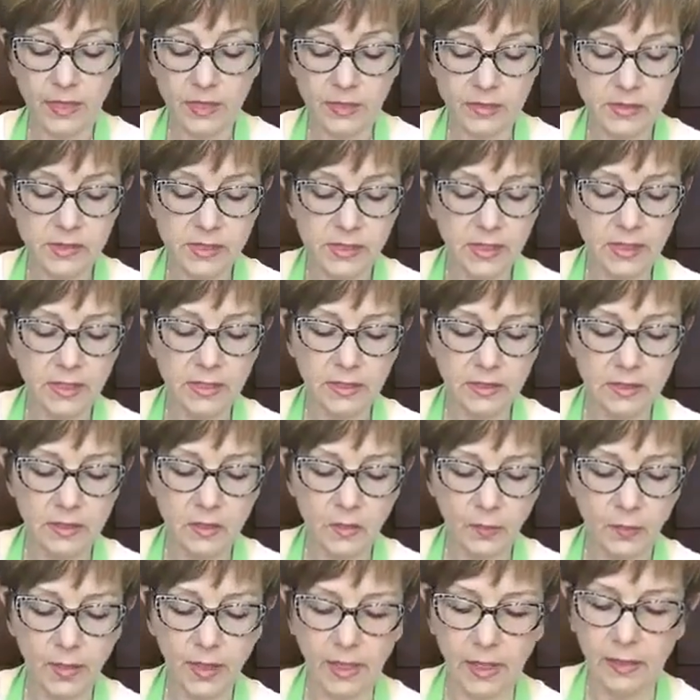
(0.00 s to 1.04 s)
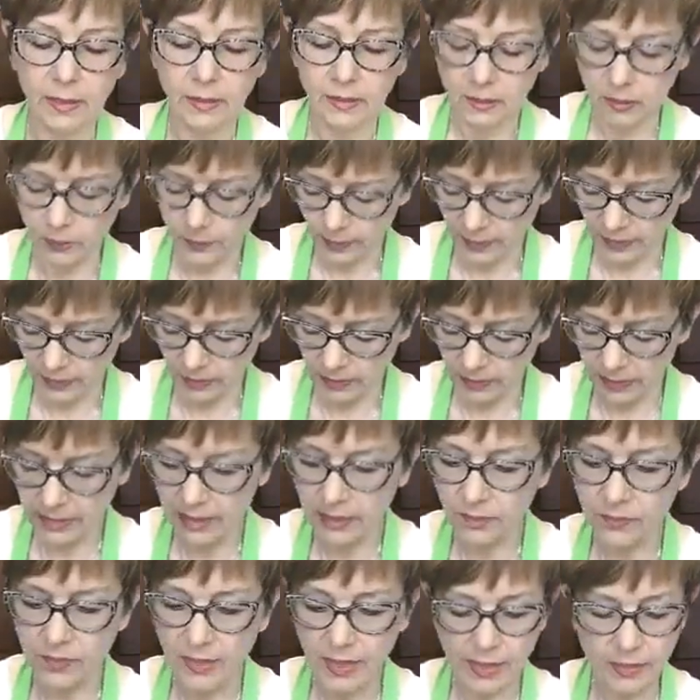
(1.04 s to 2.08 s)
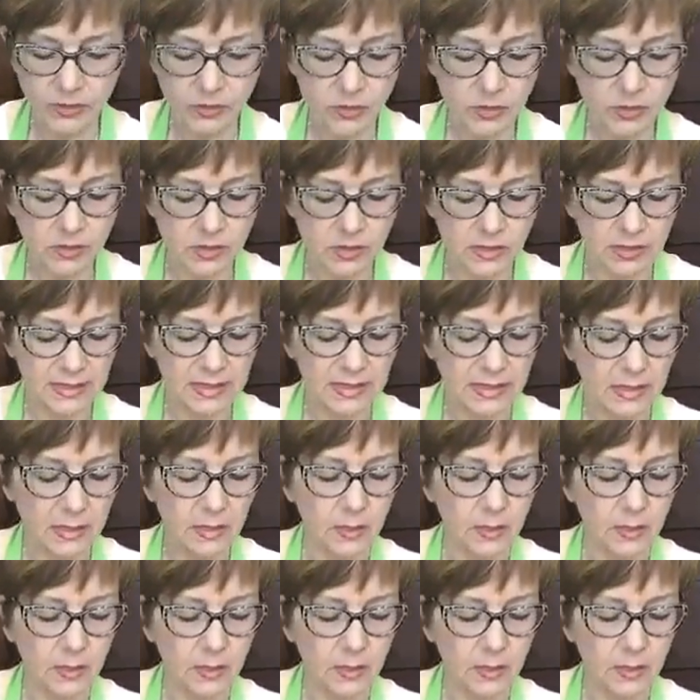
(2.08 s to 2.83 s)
sticking to the pan a little bit. We'll give that just a little